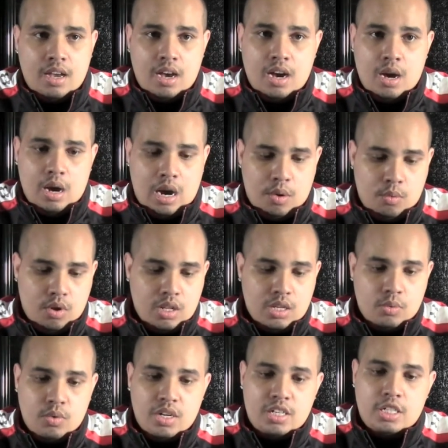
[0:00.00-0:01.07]
I
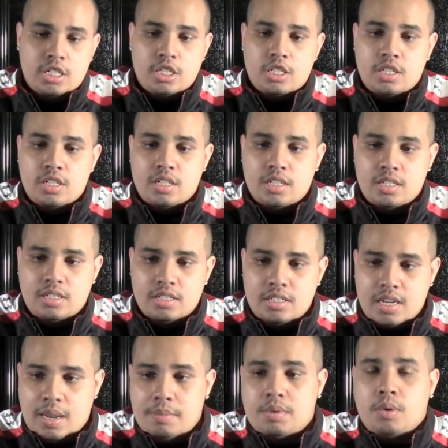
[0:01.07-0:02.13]
really wish
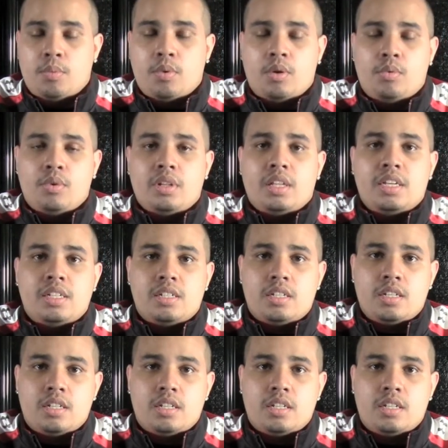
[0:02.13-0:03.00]
Samsung would have